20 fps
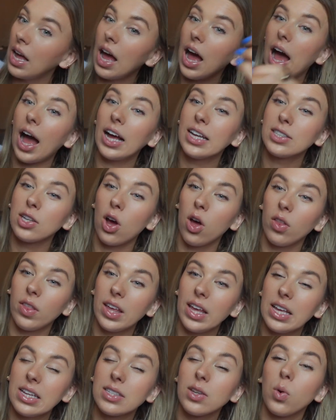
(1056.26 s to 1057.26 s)
I saw
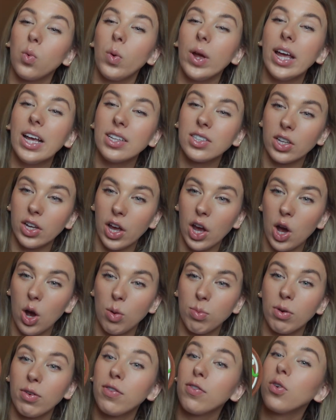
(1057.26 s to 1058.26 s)
these weeks ago
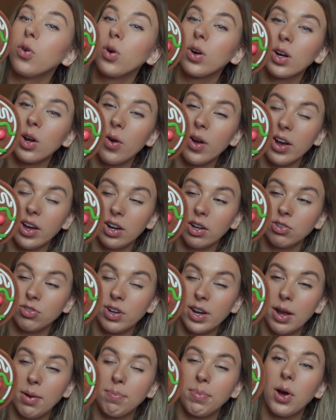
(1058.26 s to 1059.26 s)
before going on our
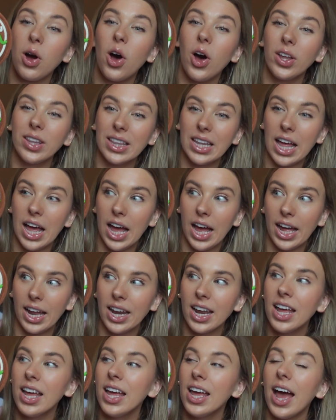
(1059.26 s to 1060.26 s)
trip
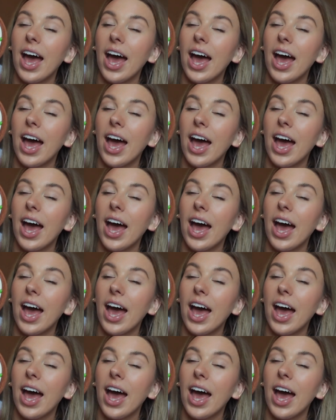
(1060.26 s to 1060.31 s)
online,